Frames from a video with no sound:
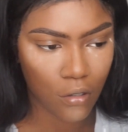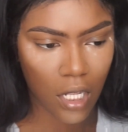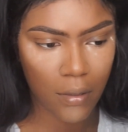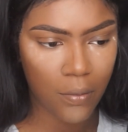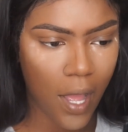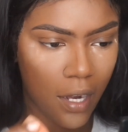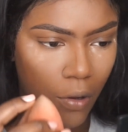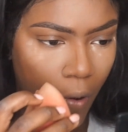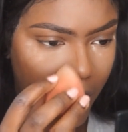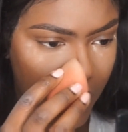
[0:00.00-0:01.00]
So a lot of people had a
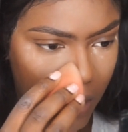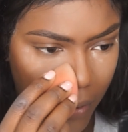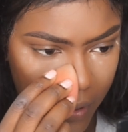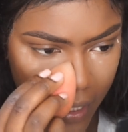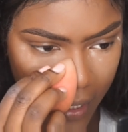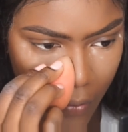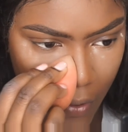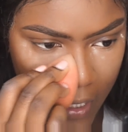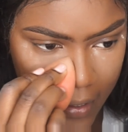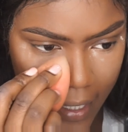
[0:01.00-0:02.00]
question about that, like
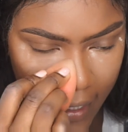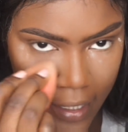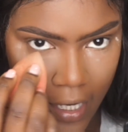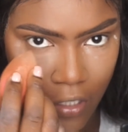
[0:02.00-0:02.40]
what exactly